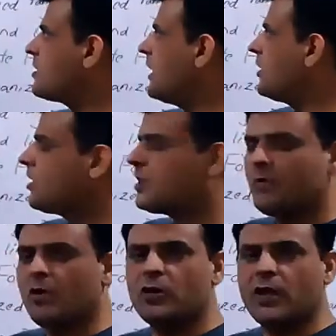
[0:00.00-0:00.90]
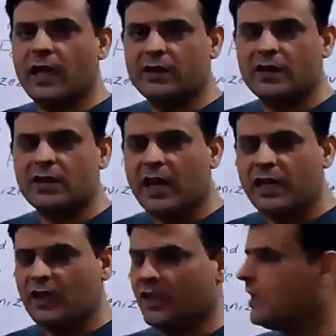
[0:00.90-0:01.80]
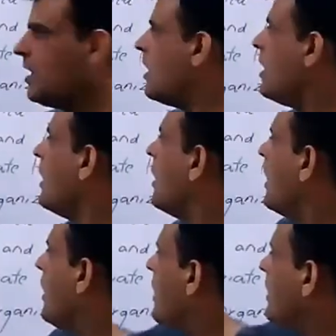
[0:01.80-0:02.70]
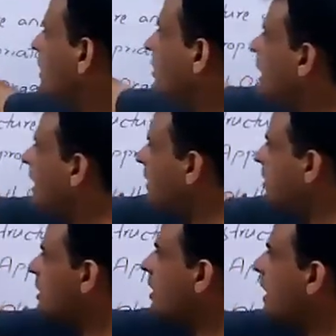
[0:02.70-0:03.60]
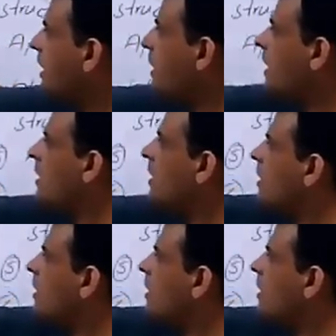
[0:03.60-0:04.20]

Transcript: lectures about directed writing. Directed writing,